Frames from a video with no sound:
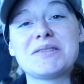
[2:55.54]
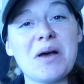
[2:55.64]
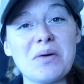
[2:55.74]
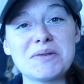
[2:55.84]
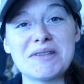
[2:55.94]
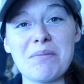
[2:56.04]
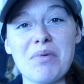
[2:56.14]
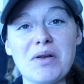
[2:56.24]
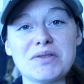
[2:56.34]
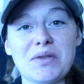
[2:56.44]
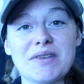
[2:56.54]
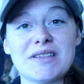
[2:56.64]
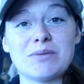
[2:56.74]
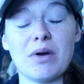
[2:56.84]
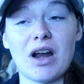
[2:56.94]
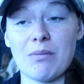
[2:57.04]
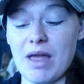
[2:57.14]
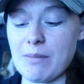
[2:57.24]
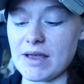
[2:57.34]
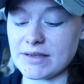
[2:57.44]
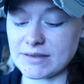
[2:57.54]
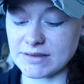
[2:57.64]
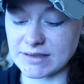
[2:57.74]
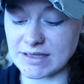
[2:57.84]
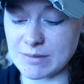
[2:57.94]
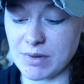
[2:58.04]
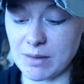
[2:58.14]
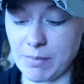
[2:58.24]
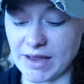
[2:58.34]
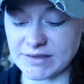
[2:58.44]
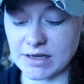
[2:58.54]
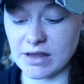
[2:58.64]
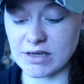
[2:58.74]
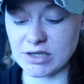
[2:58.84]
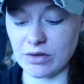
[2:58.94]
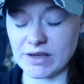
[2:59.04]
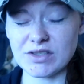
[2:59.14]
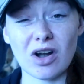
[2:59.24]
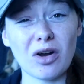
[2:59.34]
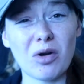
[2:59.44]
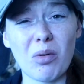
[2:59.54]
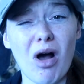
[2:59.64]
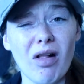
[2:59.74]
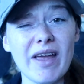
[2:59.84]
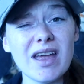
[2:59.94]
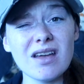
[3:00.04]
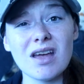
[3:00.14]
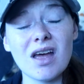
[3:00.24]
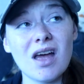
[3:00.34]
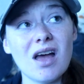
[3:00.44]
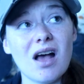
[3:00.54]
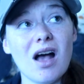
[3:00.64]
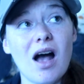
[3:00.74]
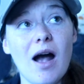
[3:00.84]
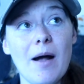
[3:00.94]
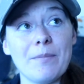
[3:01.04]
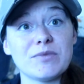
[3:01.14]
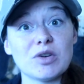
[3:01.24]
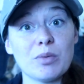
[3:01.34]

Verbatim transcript: so simple. So this is what our babies sleep in basically until they start crawling. Um,